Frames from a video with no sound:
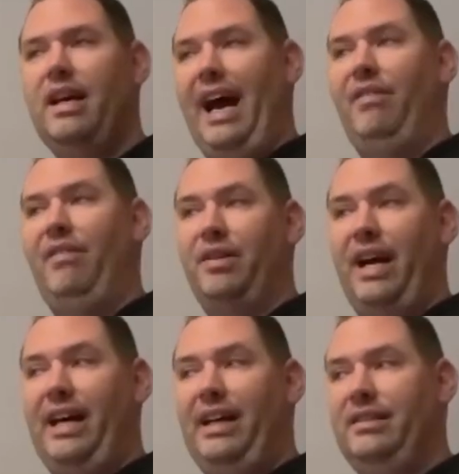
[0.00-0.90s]
After
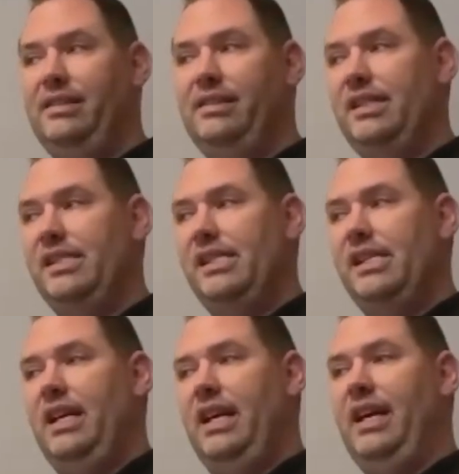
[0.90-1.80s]
that,
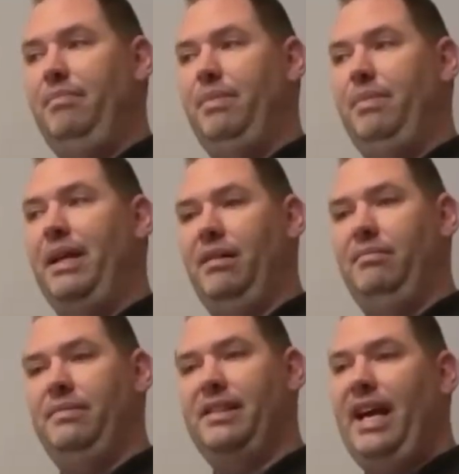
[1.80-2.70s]
it
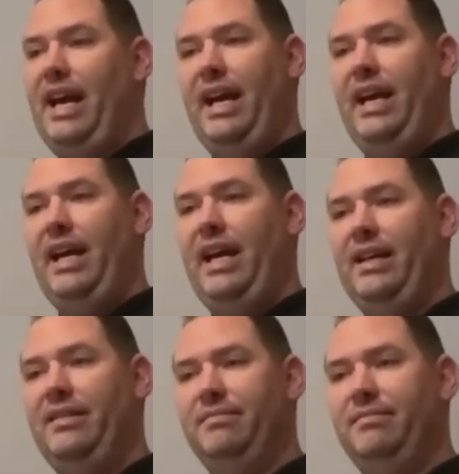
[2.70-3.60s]
becomes
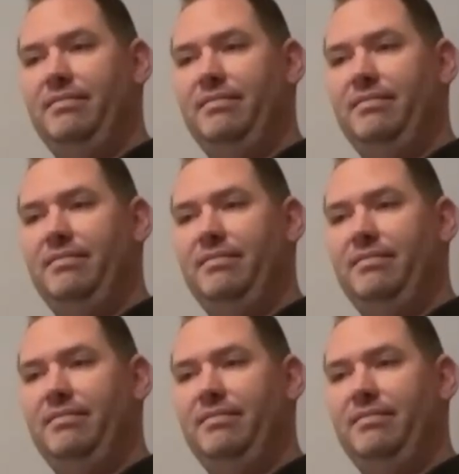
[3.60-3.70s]
a